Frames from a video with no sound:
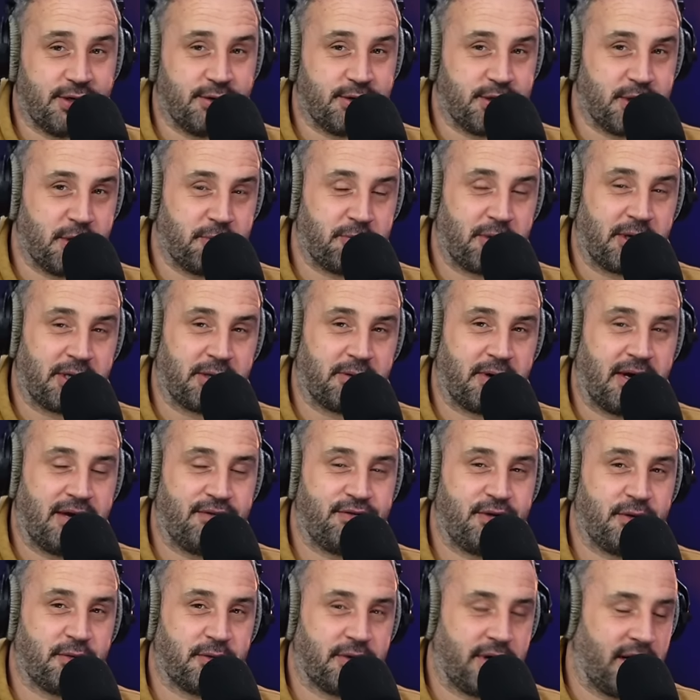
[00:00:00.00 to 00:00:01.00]
YouTube, by the way,
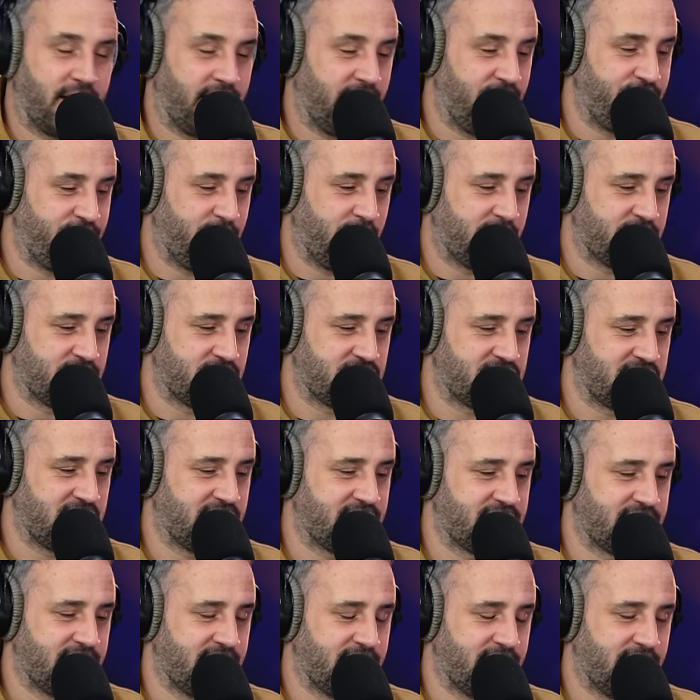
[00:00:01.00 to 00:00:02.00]
if you are just
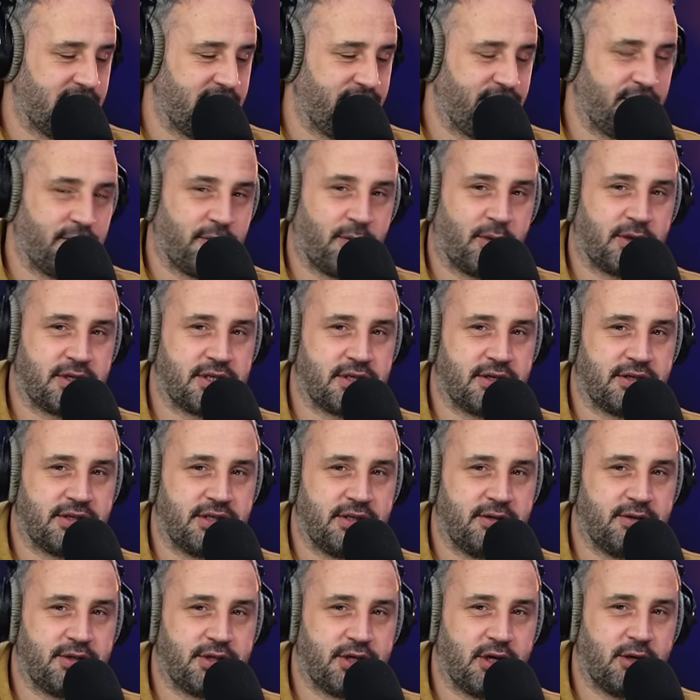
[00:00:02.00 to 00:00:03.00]
listening. And if you're watching on
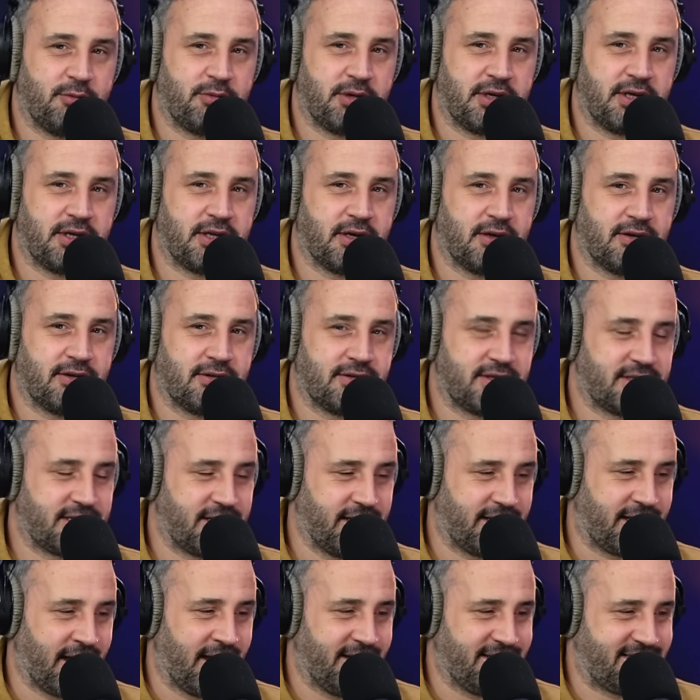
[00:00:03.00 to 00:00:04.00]
YouTube and you don't
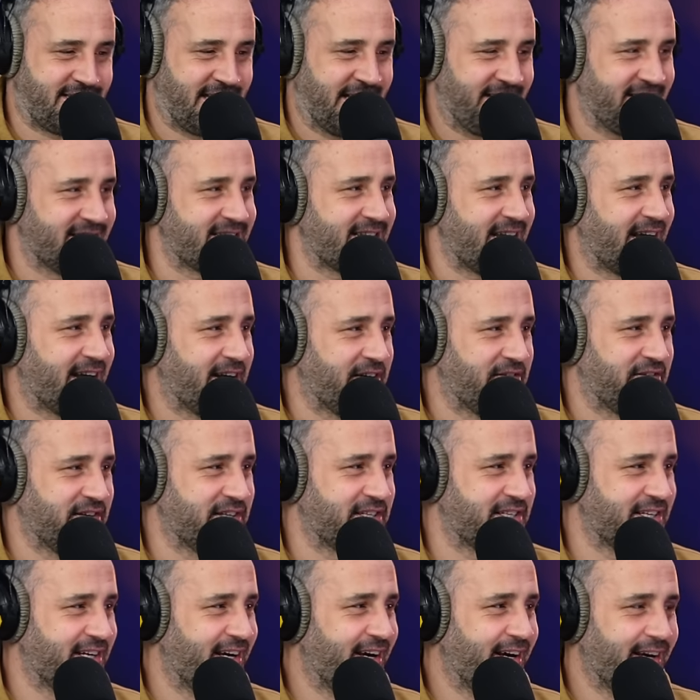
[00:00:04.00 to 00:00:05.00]
can't stand the sight of
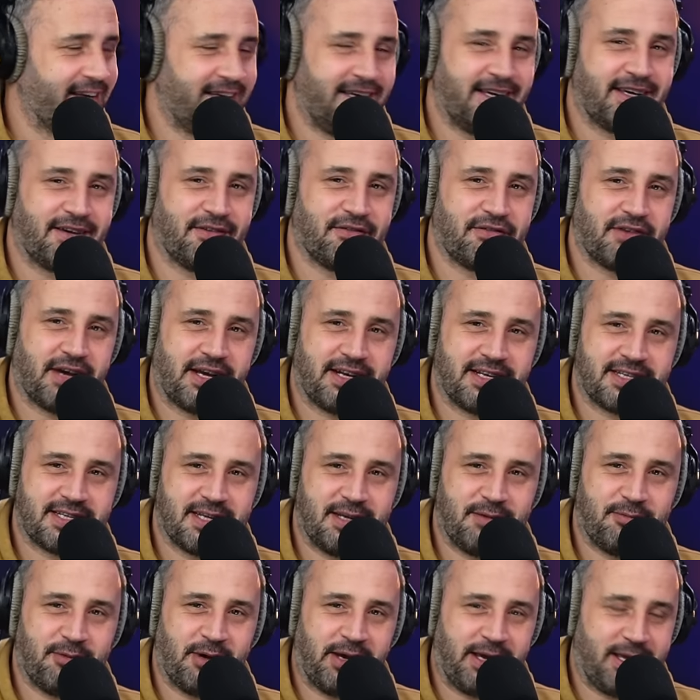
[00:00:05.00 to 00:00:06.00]
us, you can find us
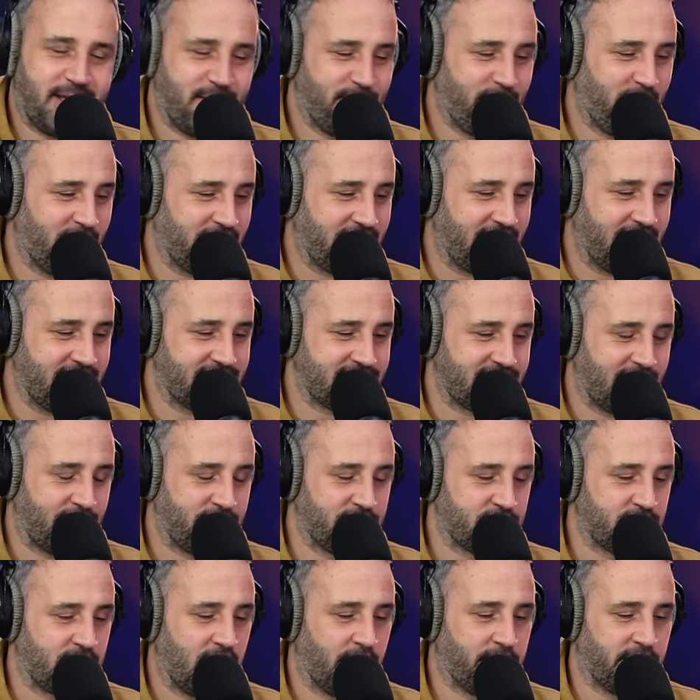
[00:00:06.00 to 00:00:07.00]
in your podcast
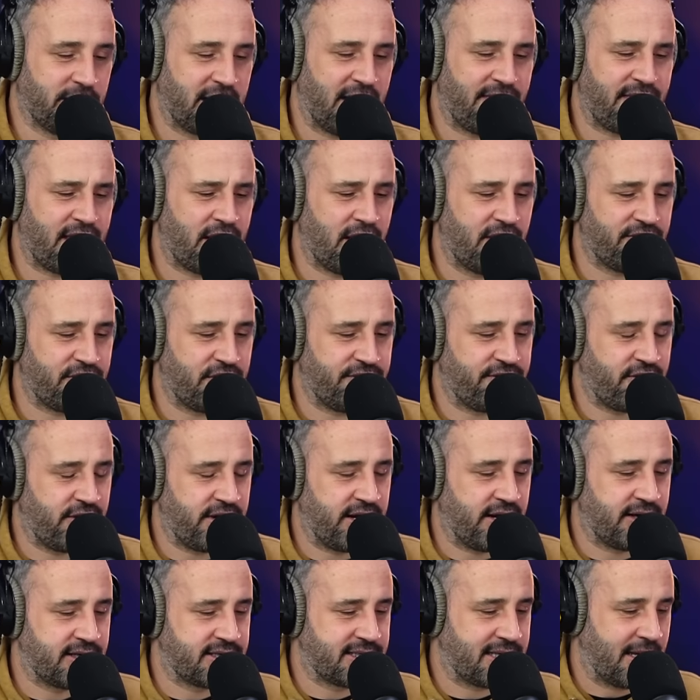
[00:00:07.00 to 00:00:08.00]
app as well. But yeah, they're not having a
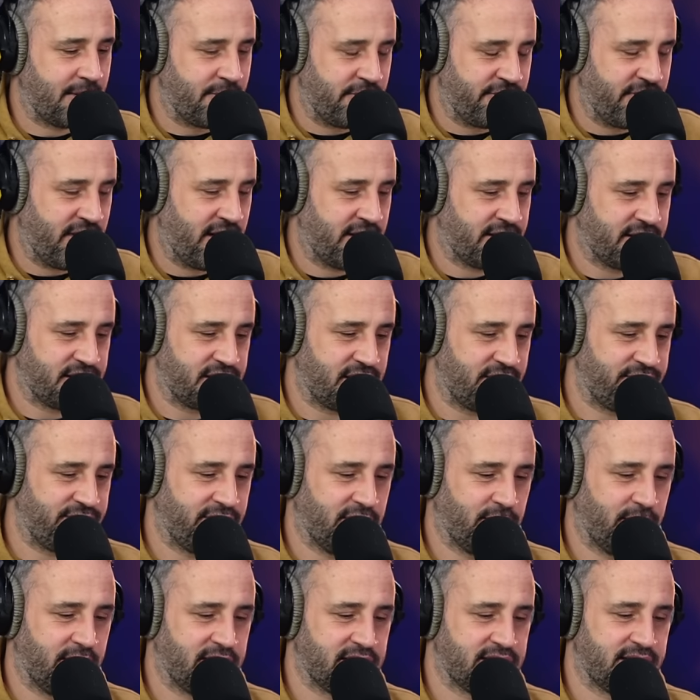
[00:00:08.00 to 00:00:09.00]
very nice time of it out of the
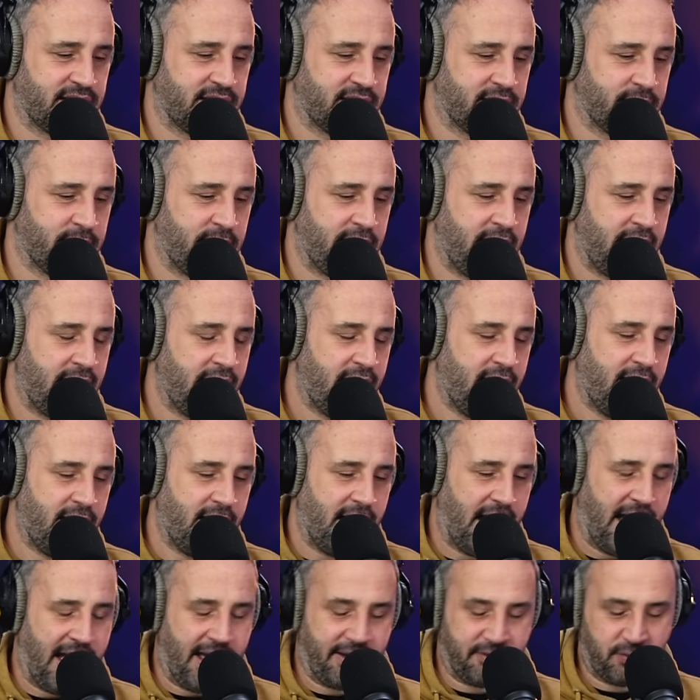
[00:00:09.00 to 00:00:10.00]
Sheffield Wednesday at the minute.
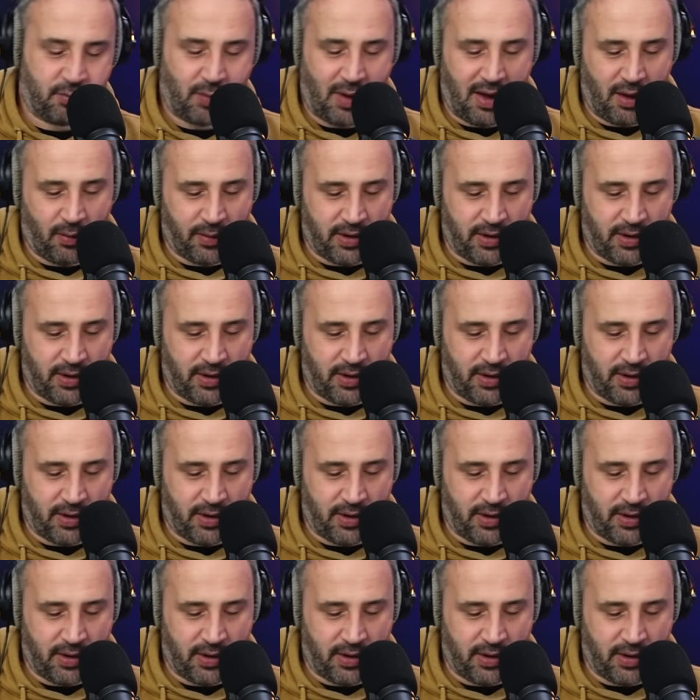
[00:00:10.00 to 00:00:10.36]
And while